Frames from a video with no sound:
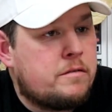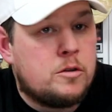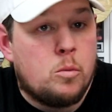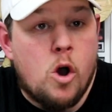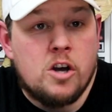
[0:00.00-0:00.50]

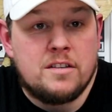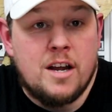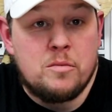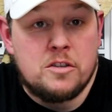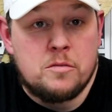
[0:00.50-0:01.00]
The Walking
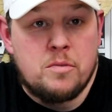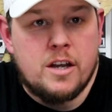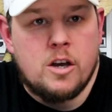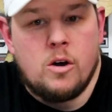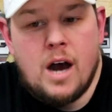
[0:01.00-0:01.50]
Dead, which is pretty
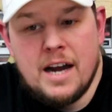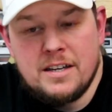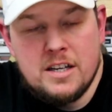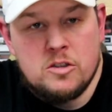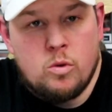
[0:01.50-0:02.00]
cool, and
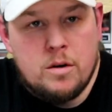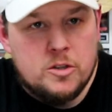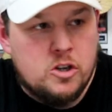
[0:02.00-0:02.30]
it is one of my